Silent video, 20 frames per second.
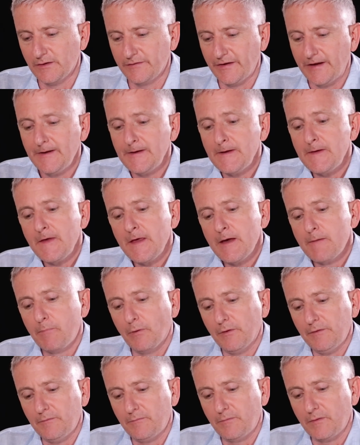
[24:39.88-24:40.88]
I love it.
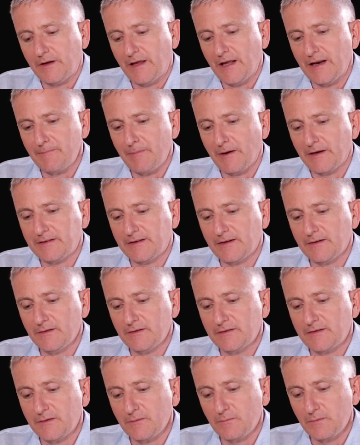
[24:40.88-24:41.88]
But we're getting back
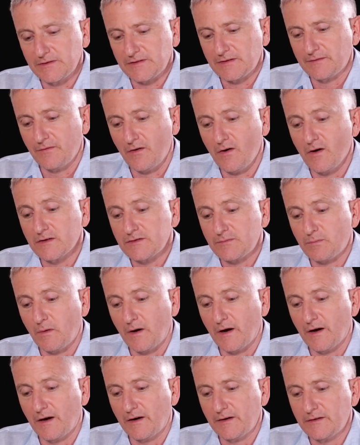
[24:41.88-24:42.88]
to the Wizard of Oz,
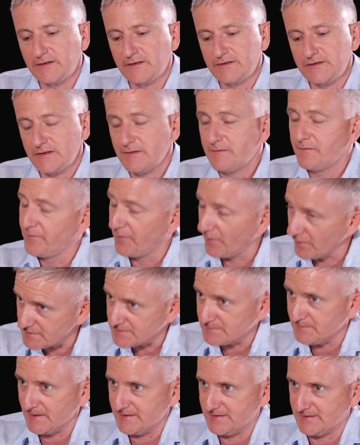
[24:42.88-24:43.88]
where she
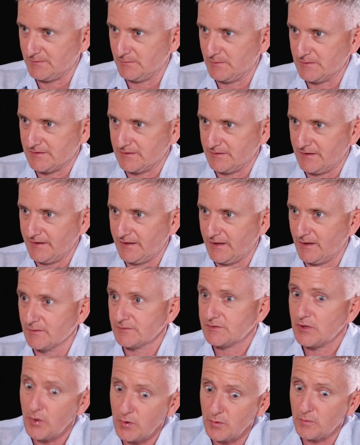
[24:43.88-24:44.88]
first meets the wizard and he
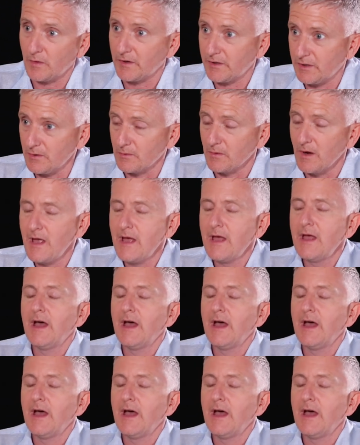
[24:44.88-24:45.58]
goes, "Who are you?"